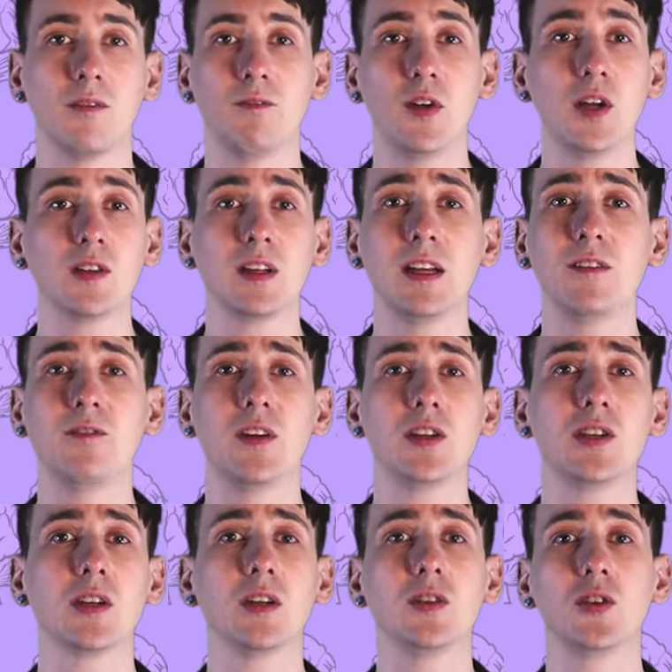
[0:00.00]
Firstly,
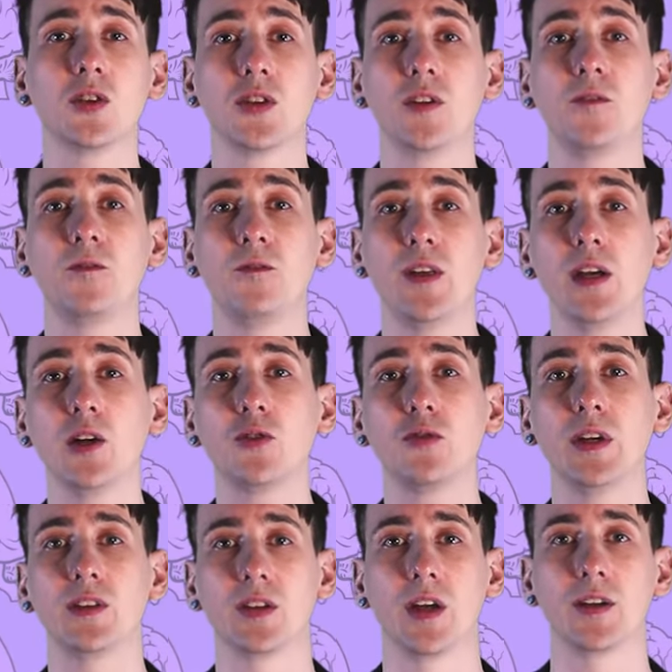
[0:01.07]
Fisher conducted field
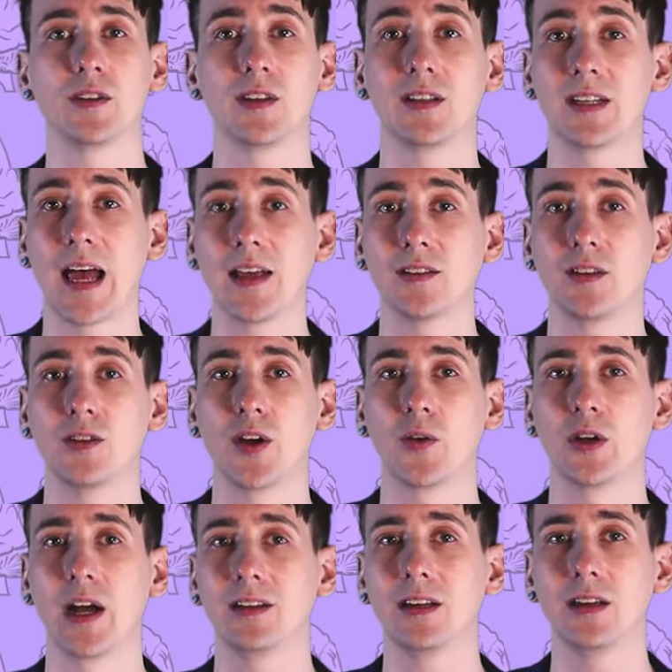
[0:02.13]
research to test his
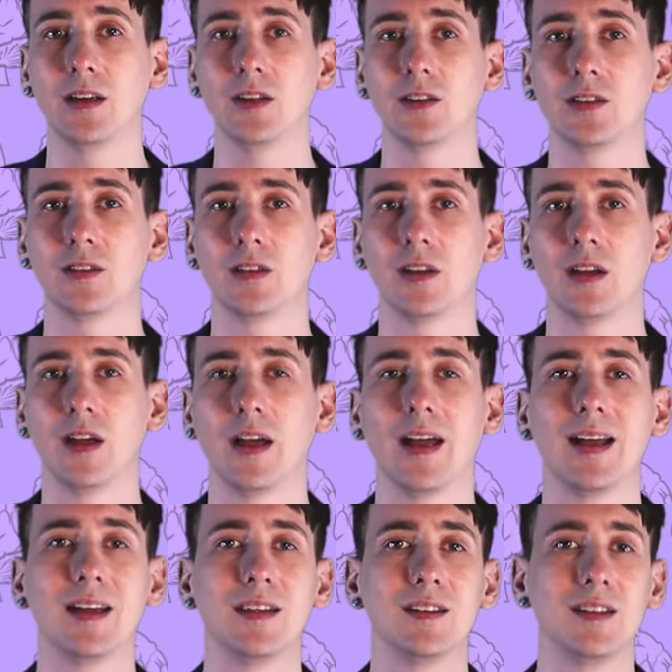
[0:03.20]
own ideas.
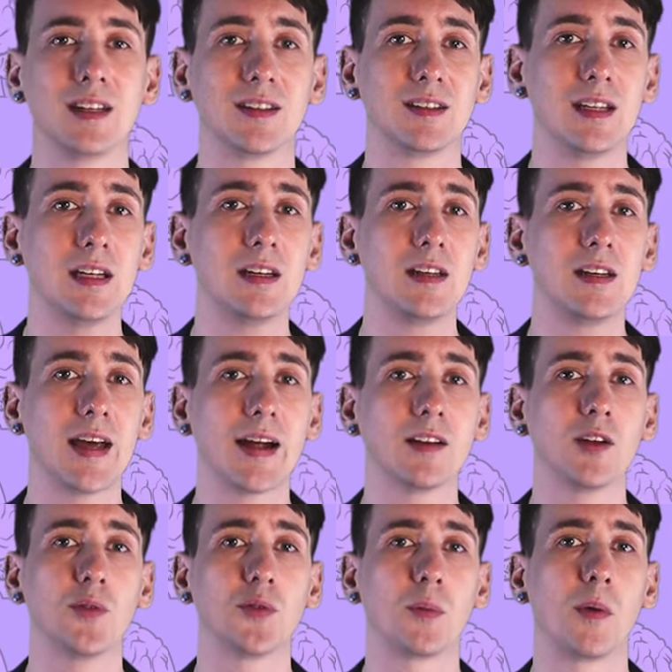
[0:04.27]
16
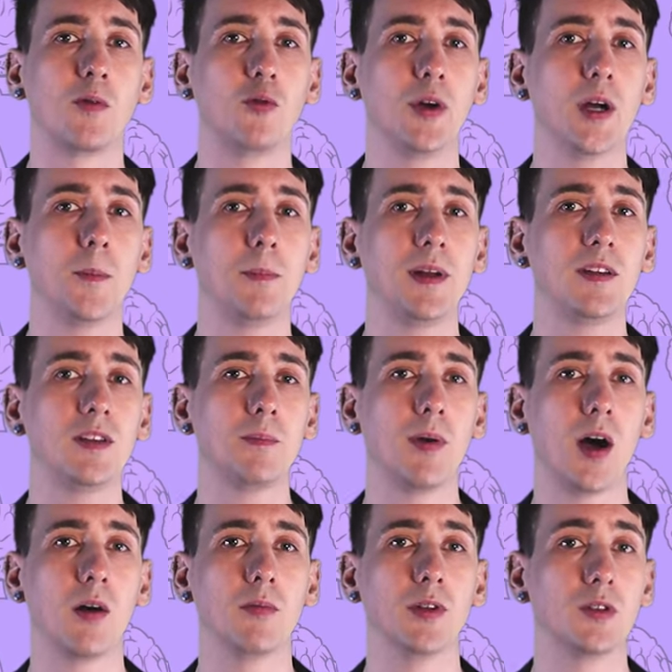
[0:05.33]
detectives from a real police
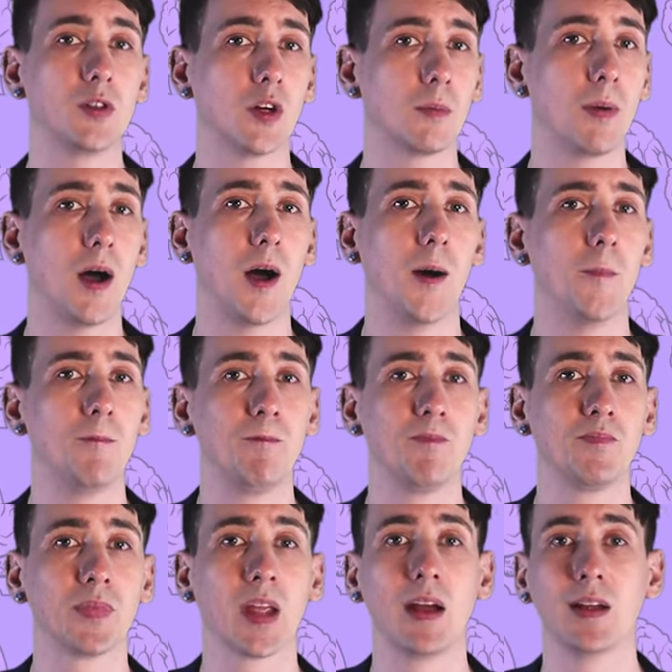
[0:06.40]
department took part.
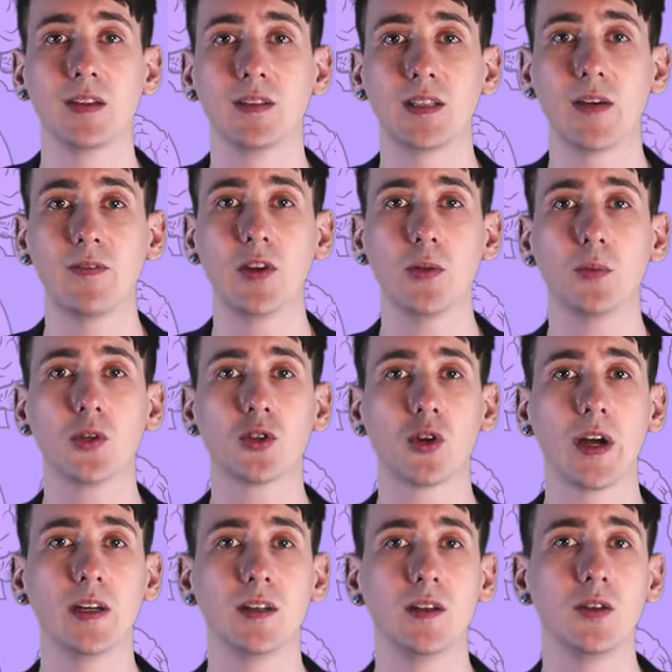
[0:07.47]
7 of them were
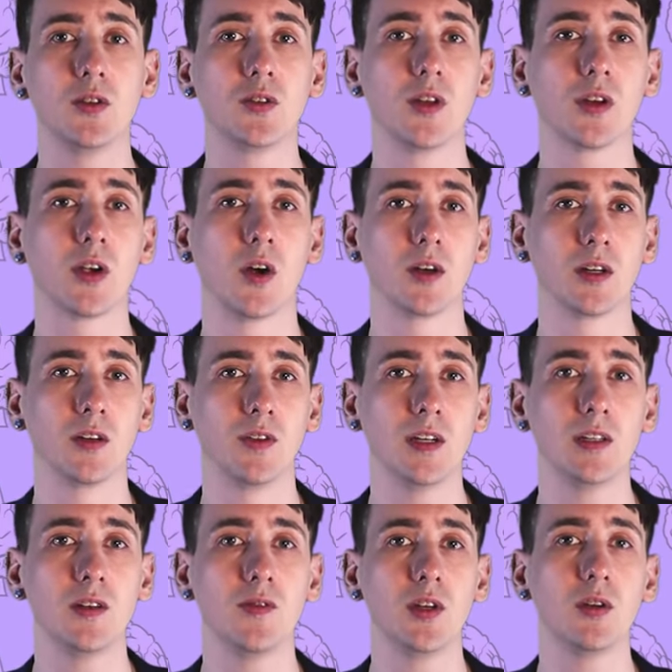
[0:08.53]
trained in the use of the cognitive
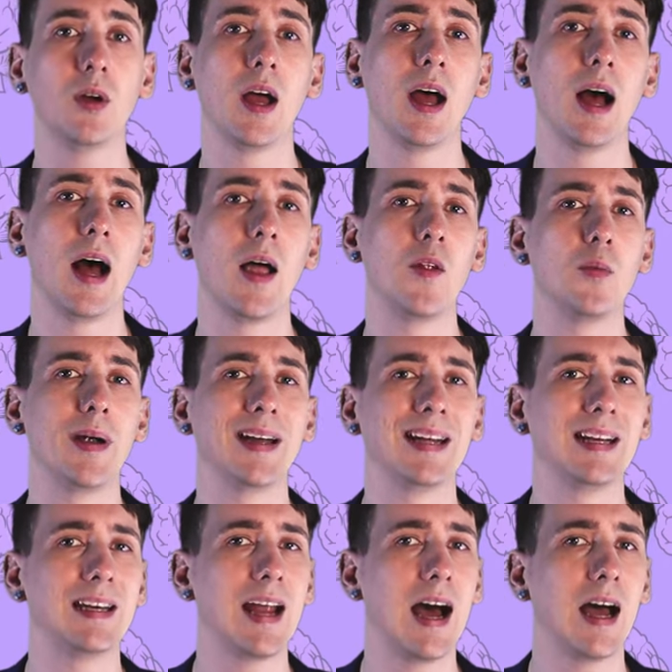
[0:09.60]
interview, and the
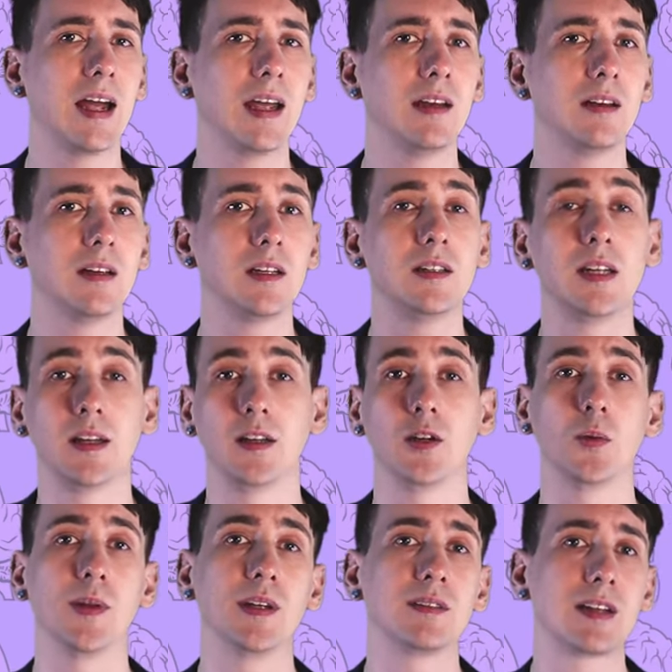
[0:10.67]
remaining 9 continued
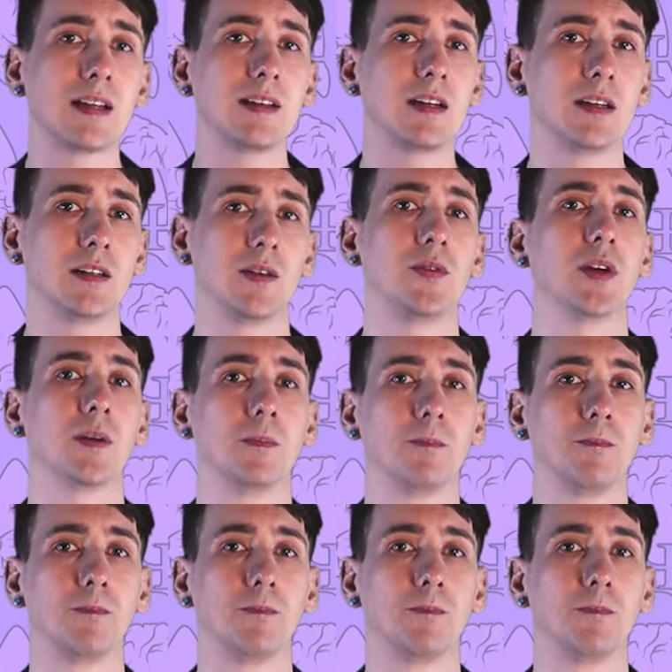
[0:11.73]
with the standard interview.